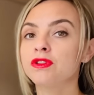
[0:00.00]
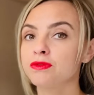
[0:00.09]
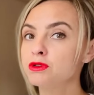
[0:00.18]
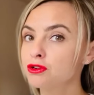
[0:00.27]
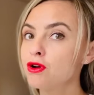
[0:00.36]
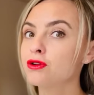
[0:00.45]
With
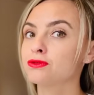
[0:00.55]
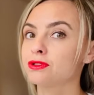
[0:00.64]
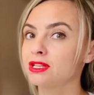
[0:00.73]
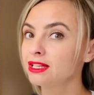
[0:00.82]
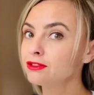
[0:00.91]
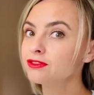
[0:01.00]
Miro's
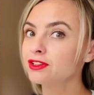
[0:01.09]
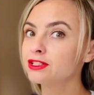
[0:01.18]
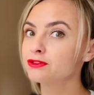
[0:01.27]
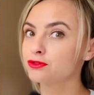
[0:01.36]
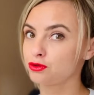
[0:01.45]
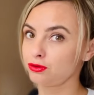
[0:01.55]

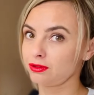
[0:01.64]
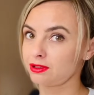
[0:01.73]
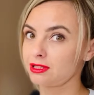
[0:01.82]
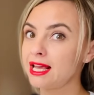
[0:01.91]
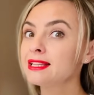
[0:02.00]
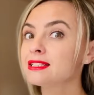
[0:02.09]
innovative tools
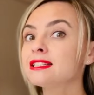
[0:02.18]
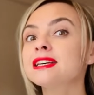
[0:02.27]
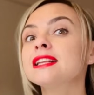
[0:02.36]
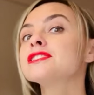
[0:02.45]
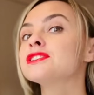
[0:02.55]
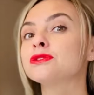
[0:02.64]
and
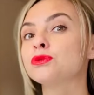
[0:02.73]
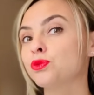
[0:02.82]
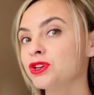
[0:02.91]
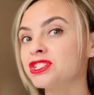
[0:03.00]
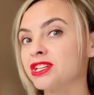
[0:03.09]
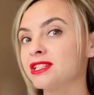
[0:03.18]
intelligent
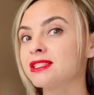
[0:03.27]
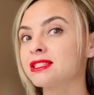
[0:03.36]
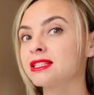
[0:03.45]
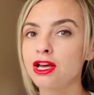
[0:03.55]
widgets,